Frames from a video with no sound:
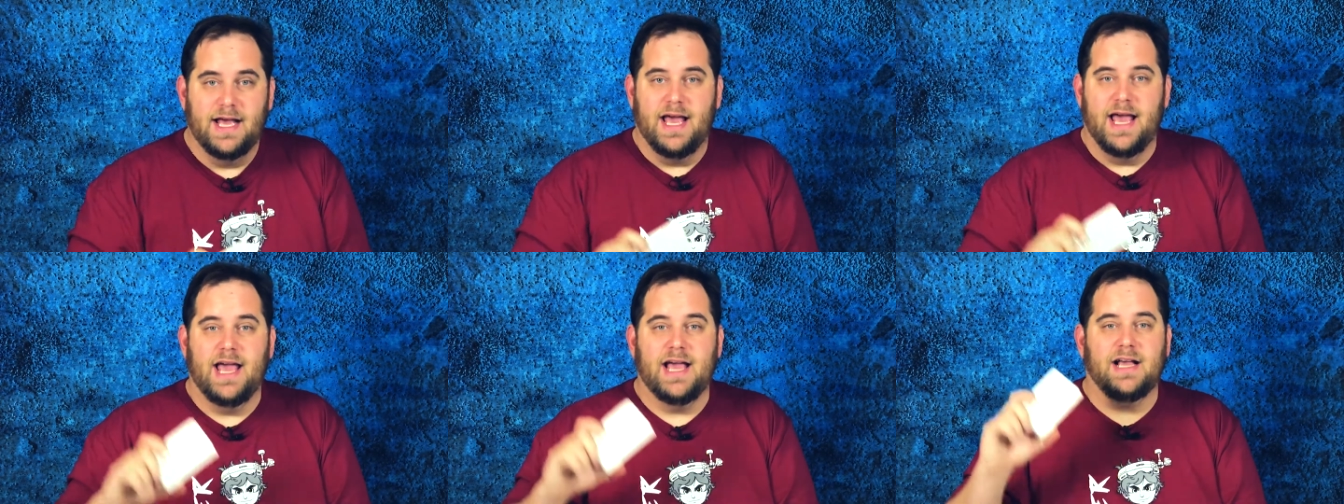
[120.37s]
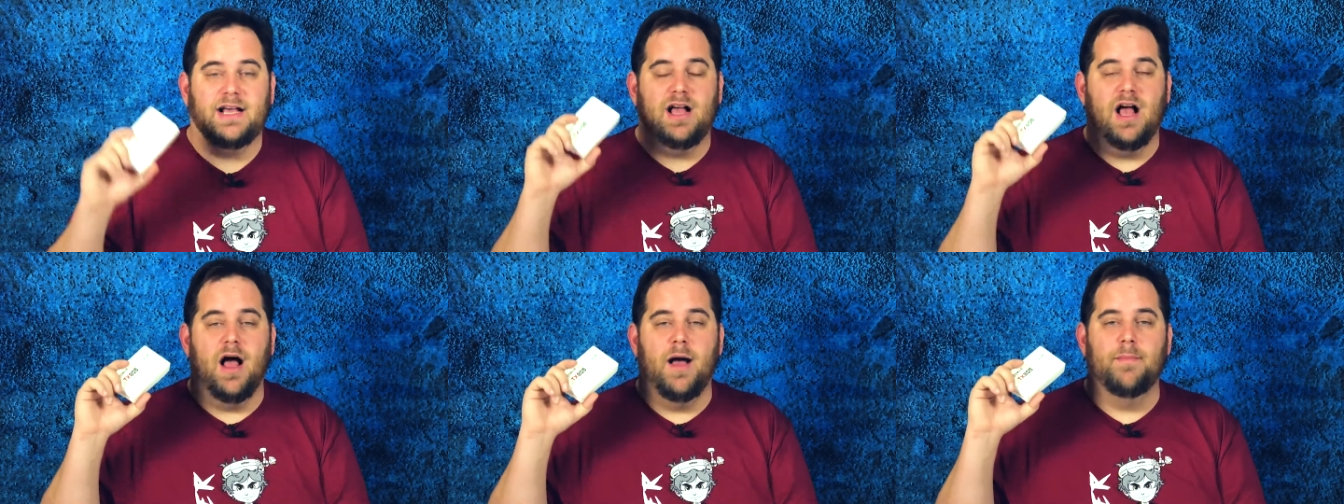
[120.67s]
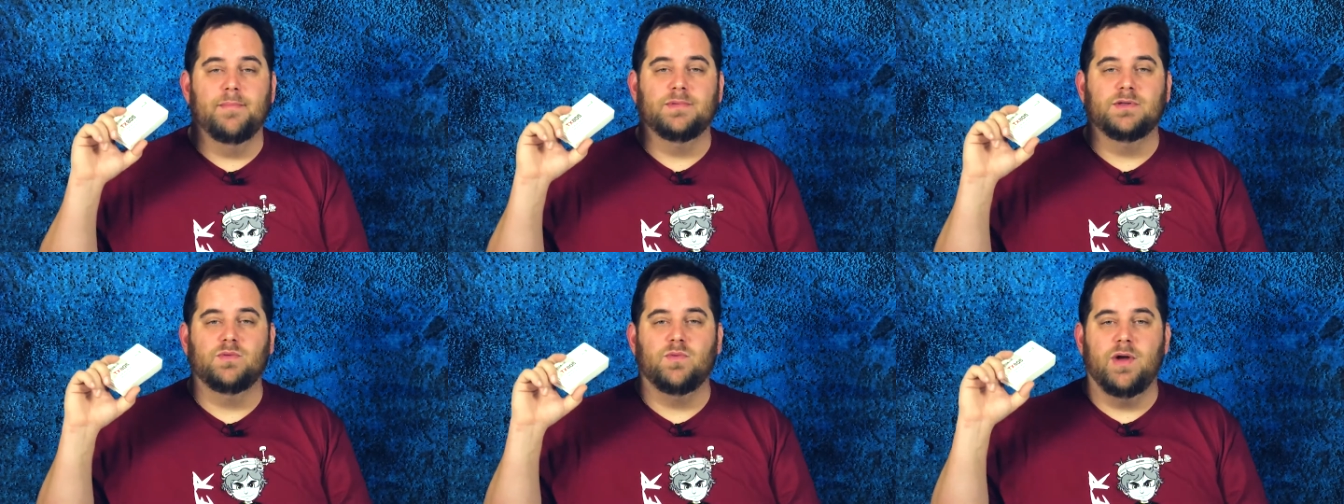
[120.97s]
It
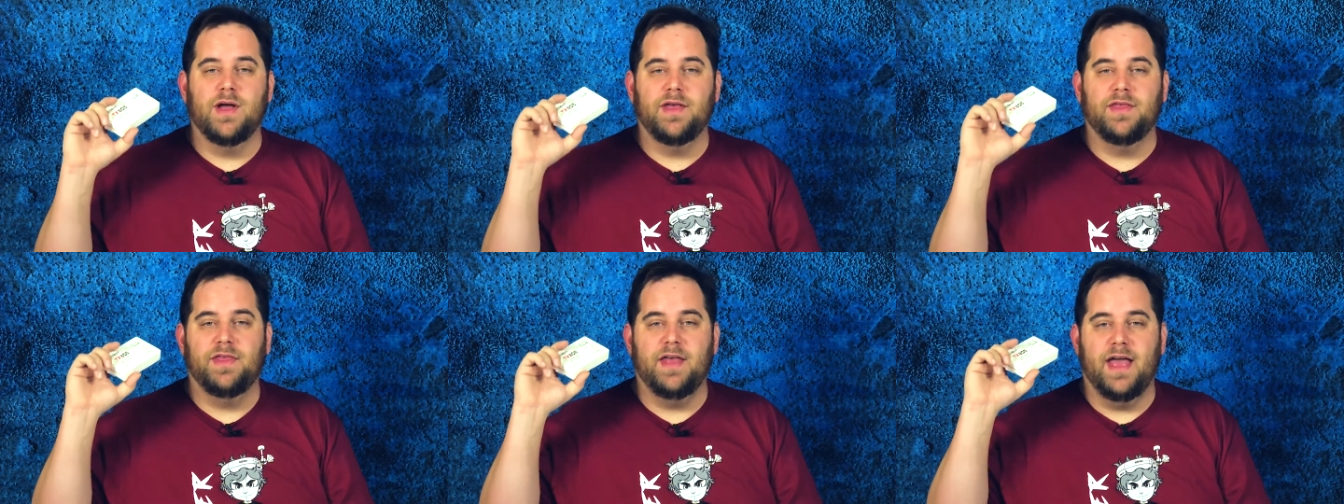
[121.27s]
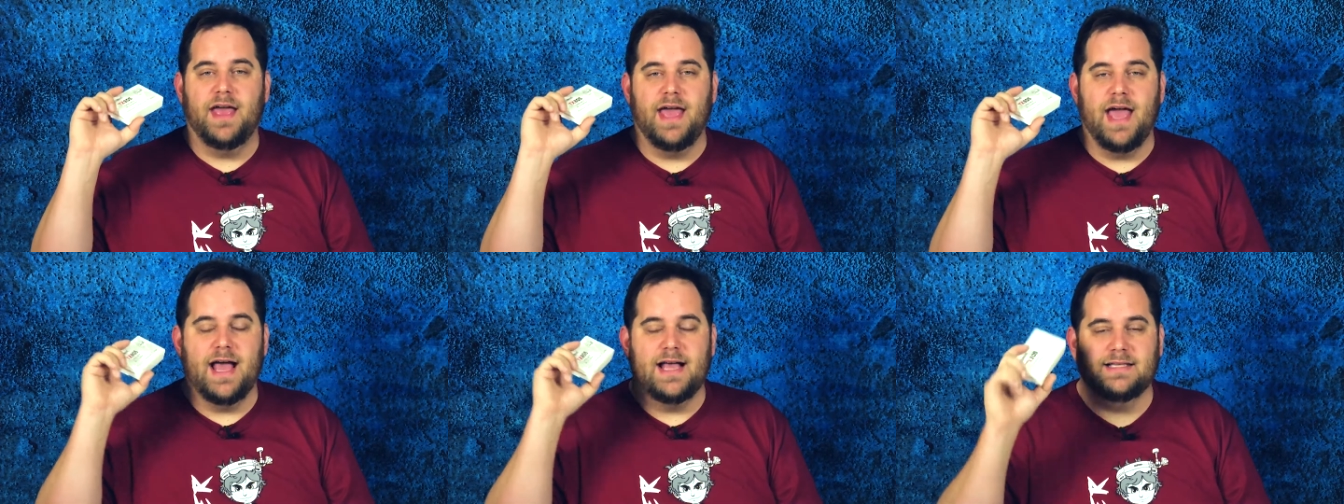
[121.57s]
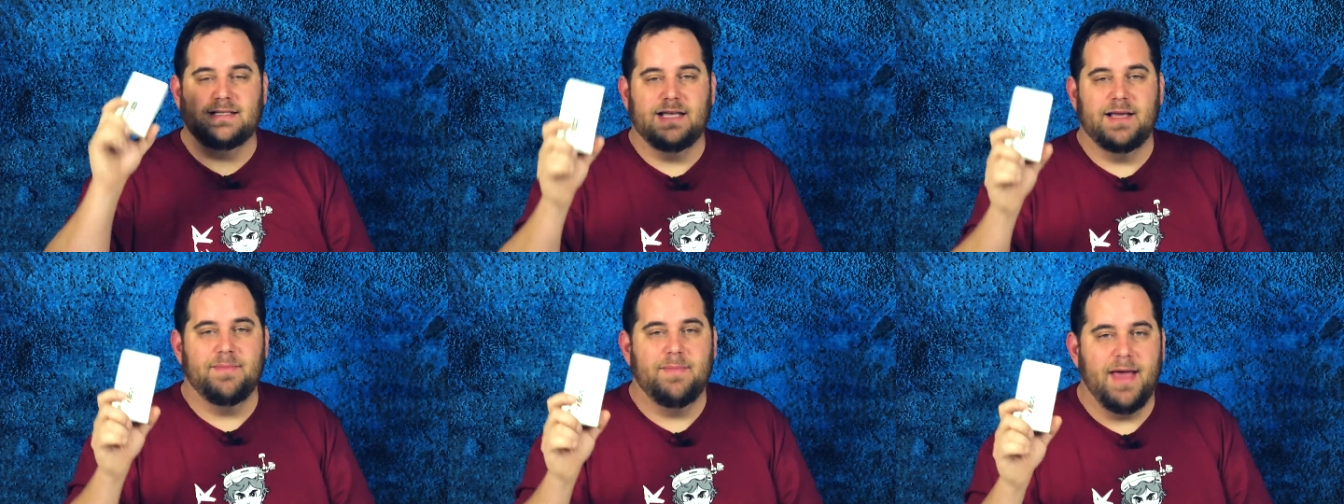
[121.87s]
comes with a
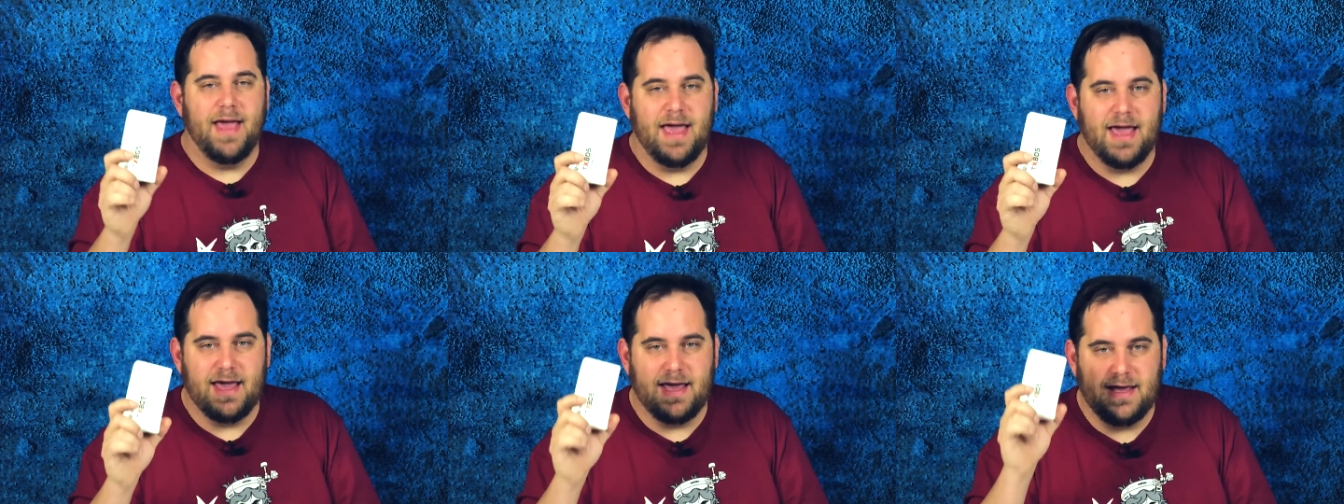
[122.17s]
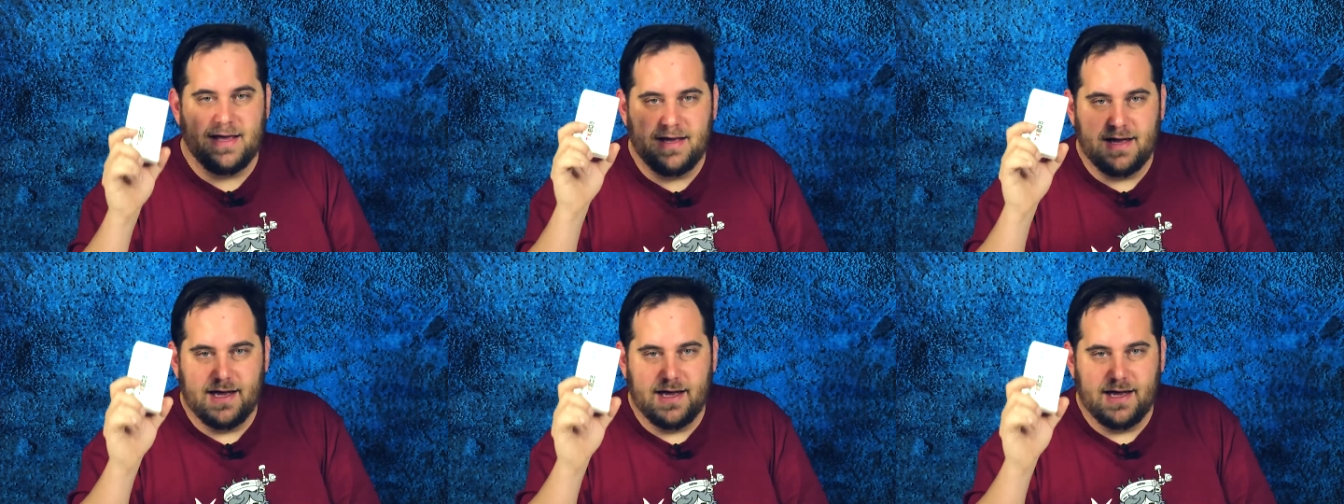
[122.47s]
SMA